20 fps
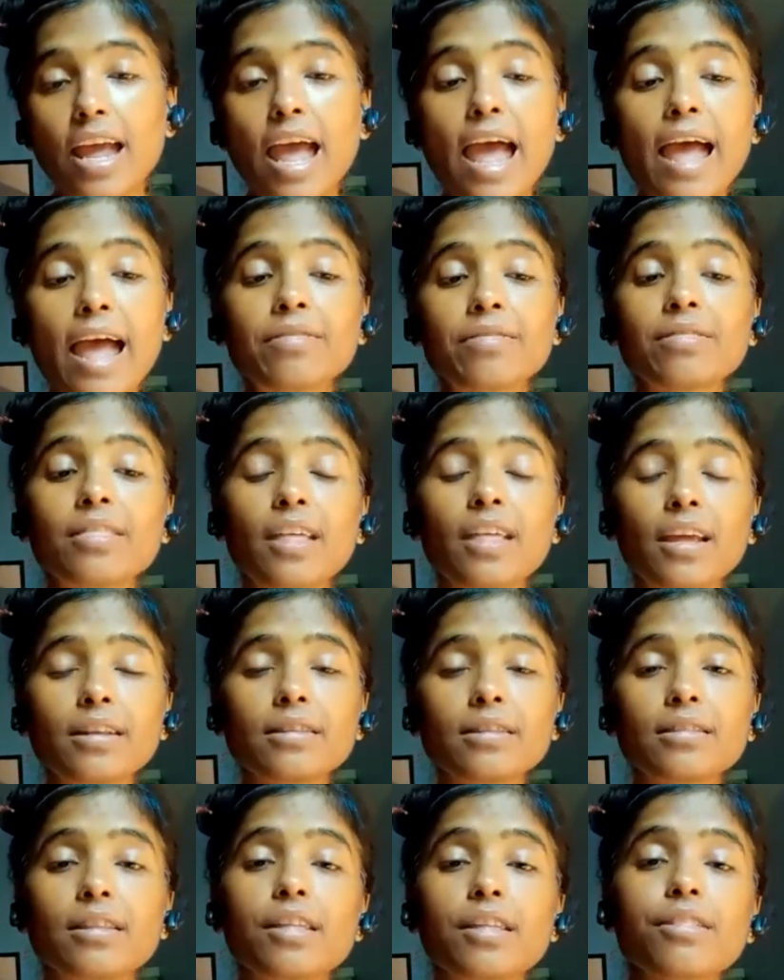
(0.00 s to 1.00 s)
and
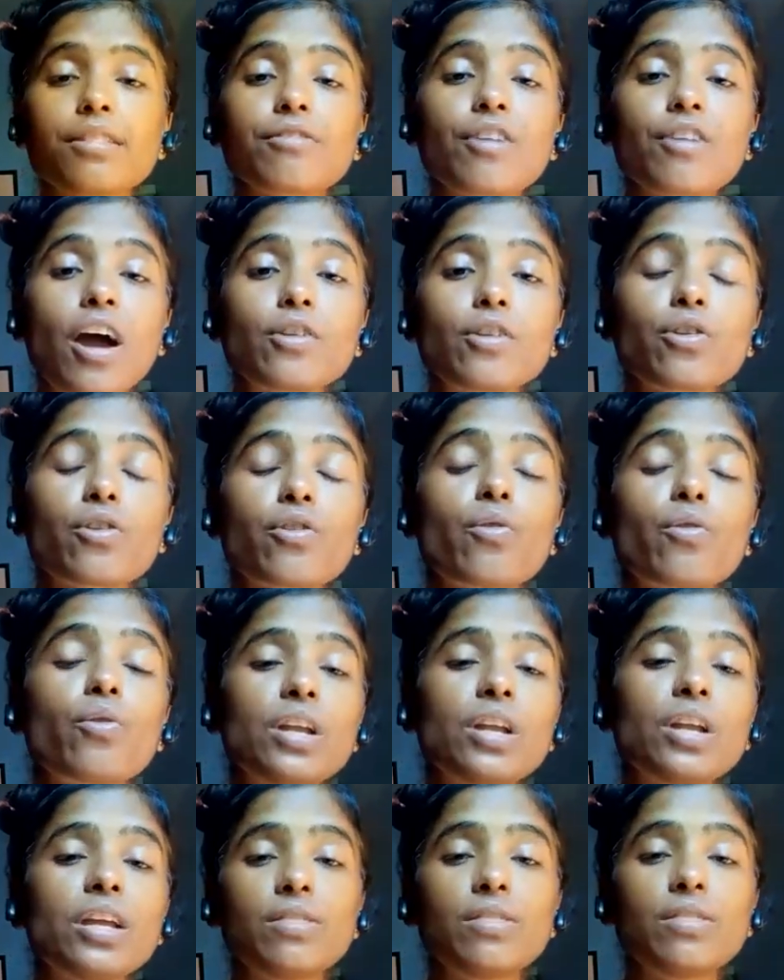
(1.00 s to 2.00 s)
then they start
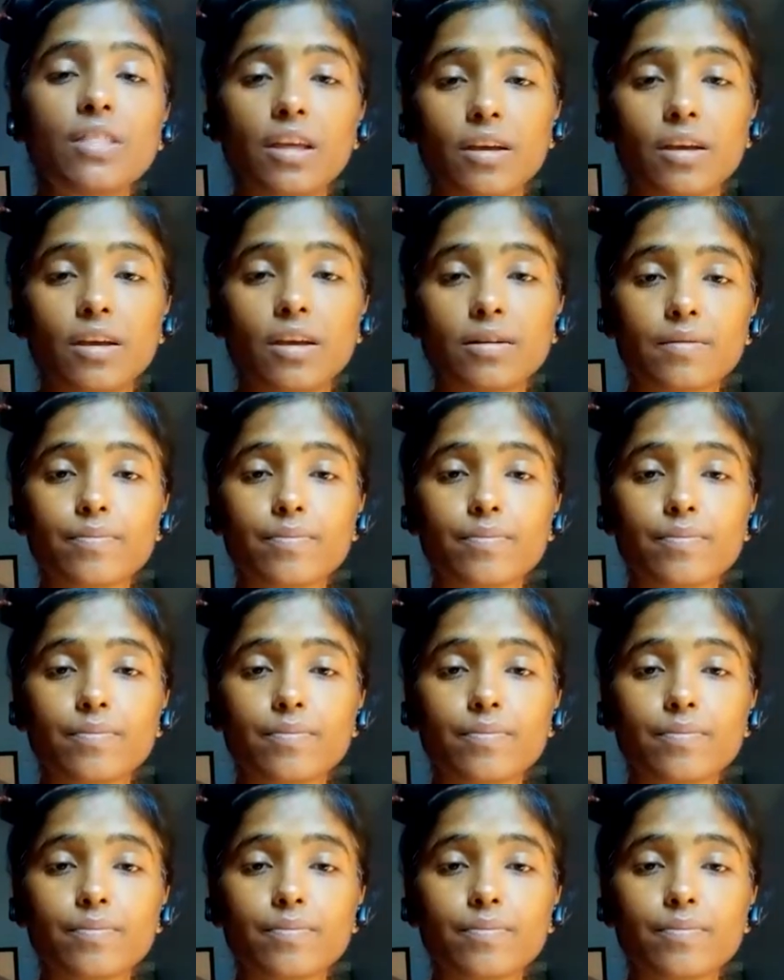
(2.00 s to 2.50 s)
rotting there.